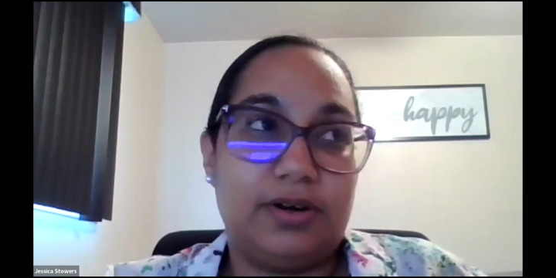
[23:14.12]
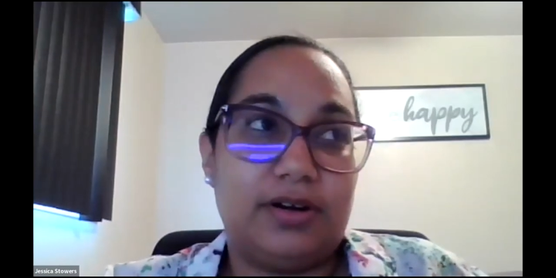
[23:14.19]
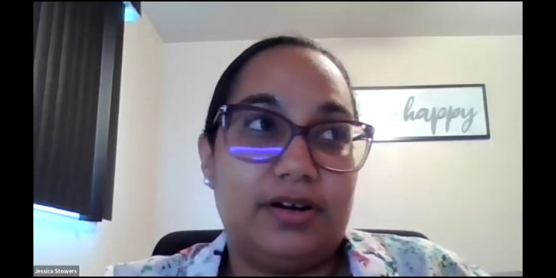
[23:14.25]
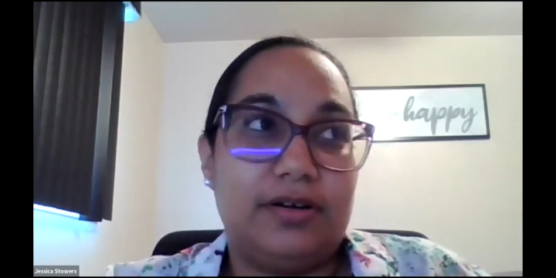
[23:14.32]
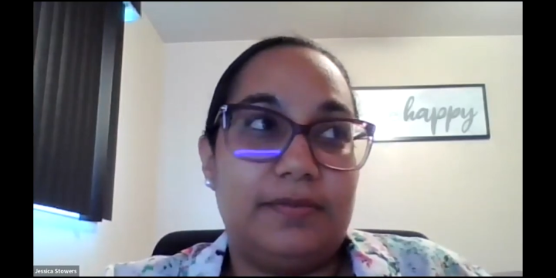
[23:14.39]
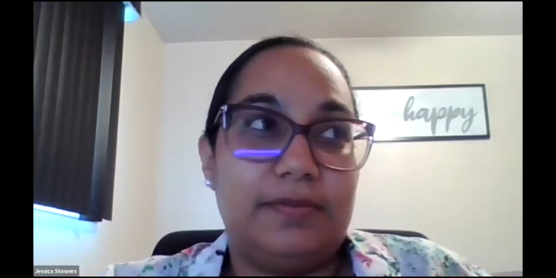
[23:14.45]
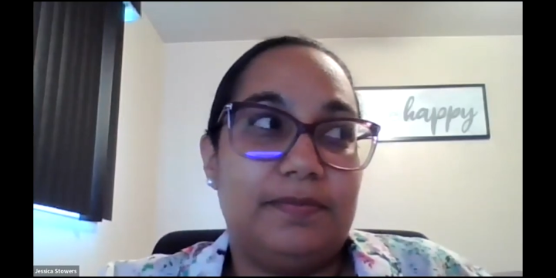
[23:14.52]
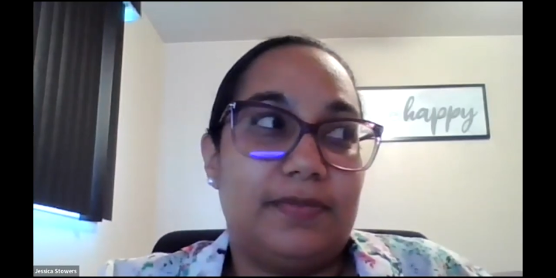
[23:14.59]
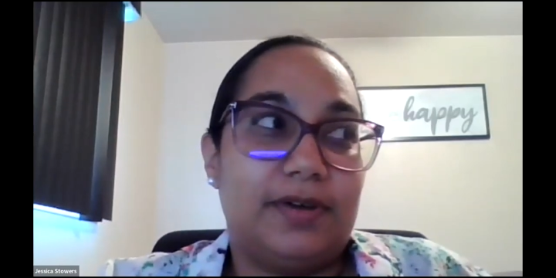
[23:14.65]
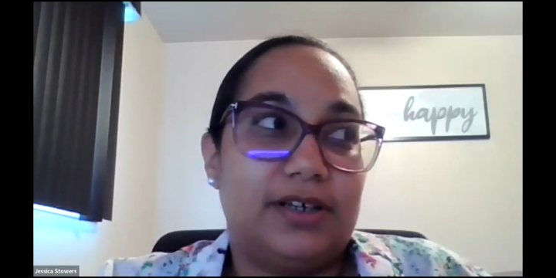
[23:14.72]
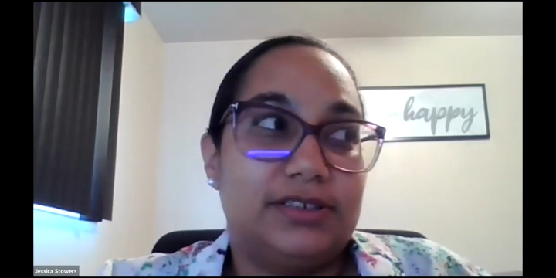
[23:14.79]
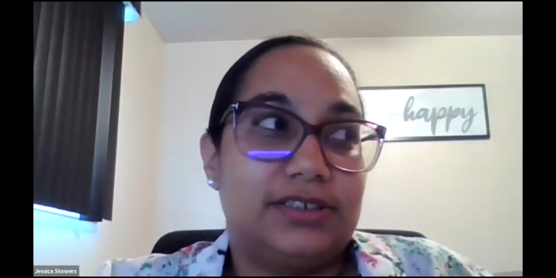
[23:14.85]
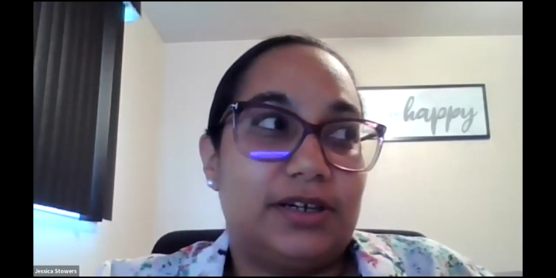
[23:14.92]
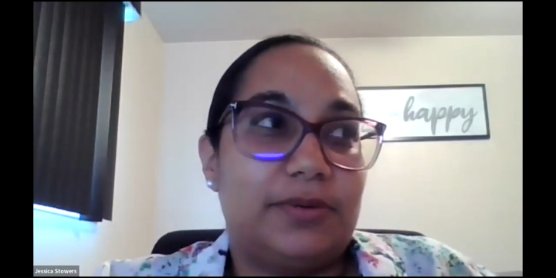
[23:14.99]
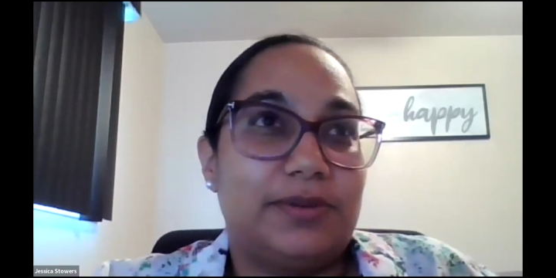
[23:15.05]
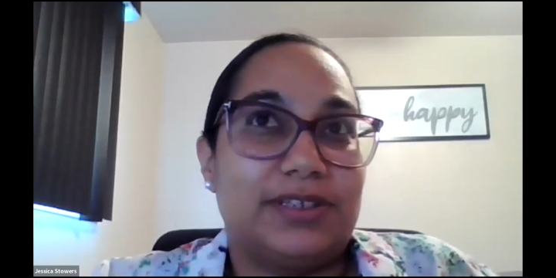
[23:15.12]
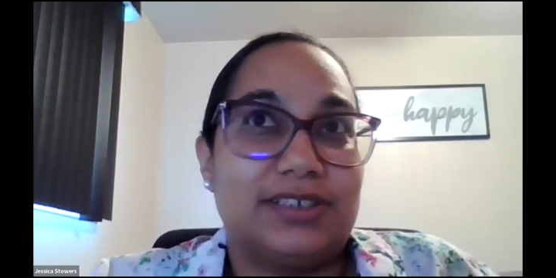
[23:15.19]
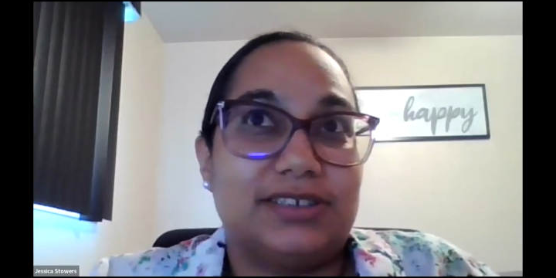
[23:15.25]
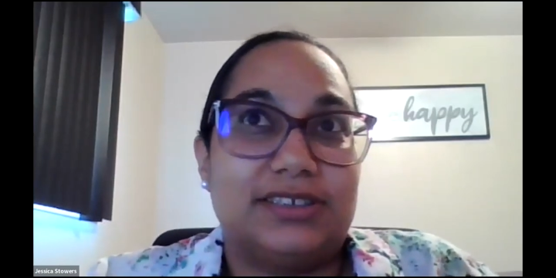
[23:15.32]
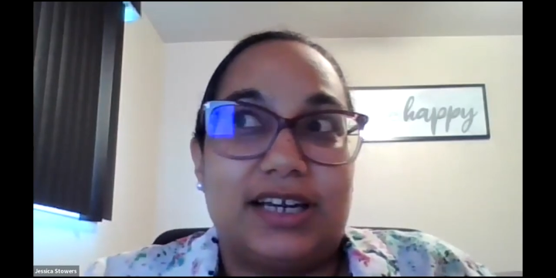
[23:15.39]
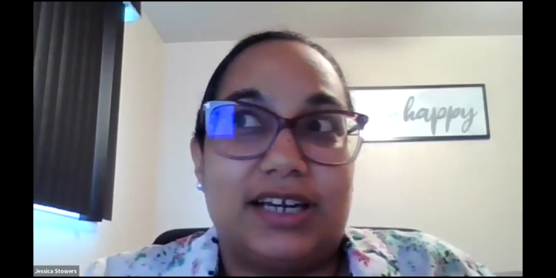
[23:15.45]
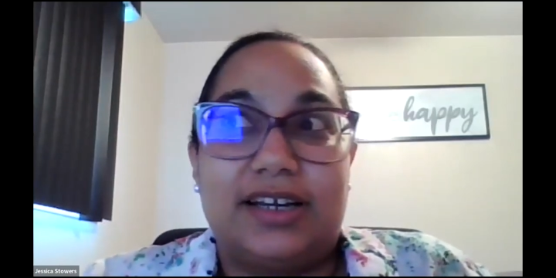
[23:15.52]
I'll start with the
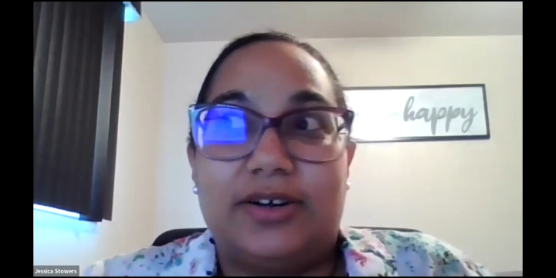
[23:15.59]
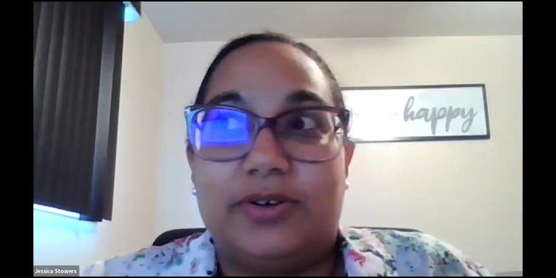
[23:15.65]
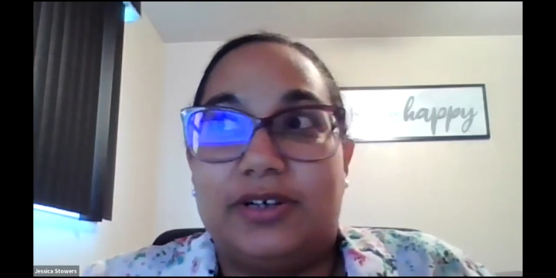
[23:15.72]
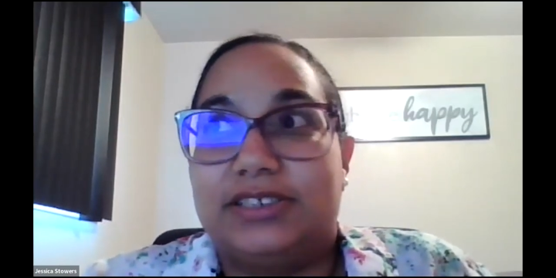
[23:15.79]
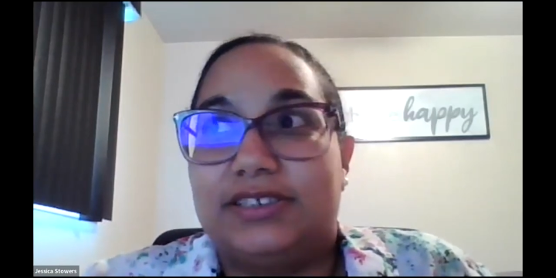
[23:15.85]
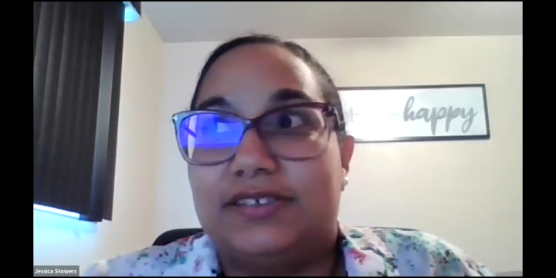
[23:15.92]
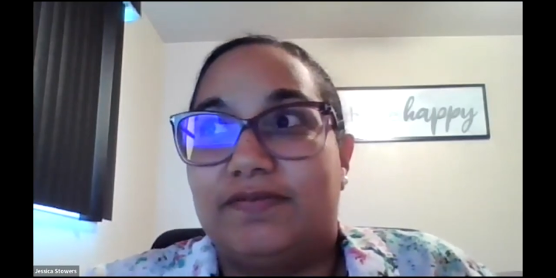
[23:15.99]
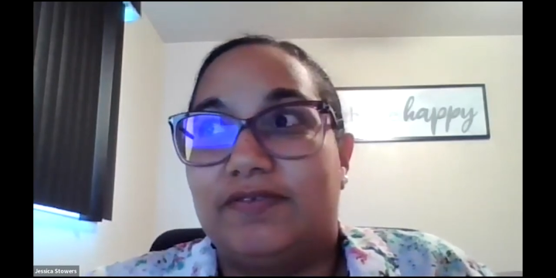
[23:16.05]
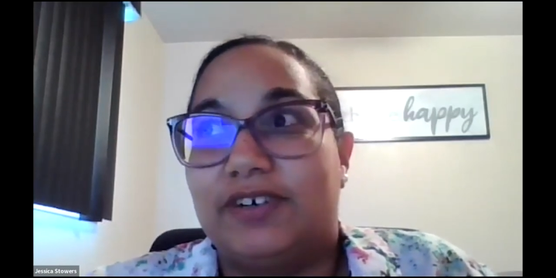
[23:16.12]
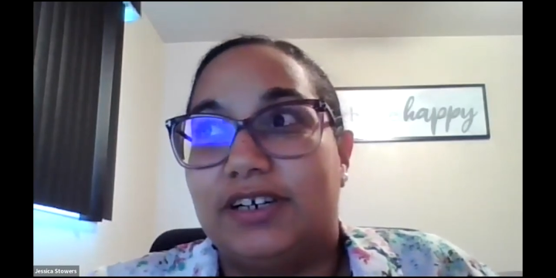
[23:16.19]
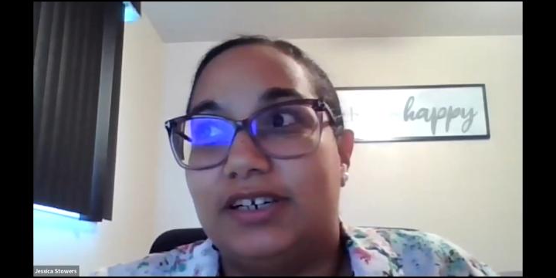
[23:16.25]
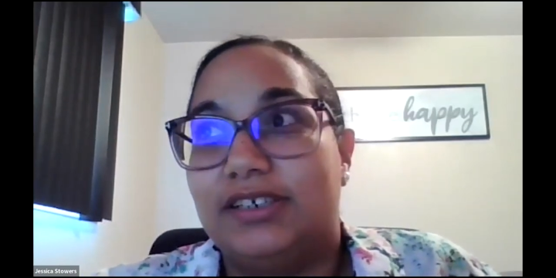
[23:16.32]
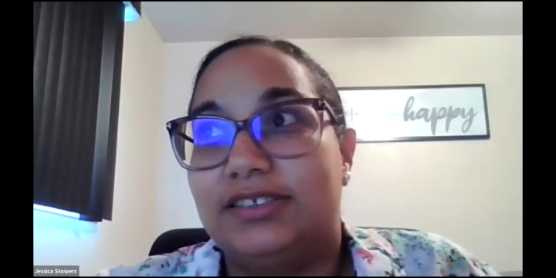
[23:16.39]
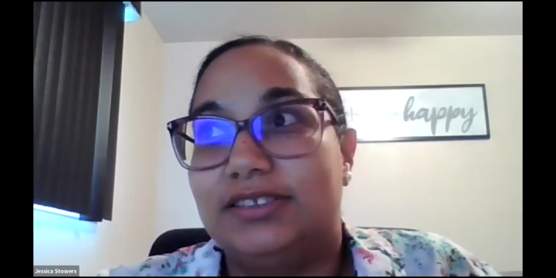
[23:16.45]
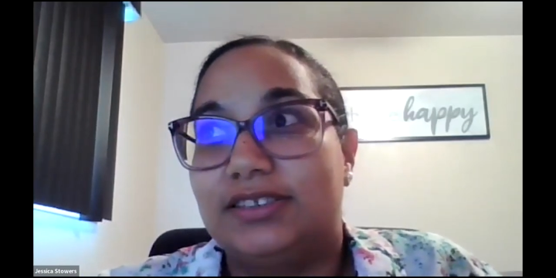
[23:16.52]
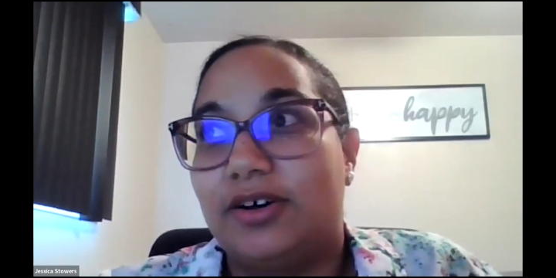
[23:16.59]
second question first.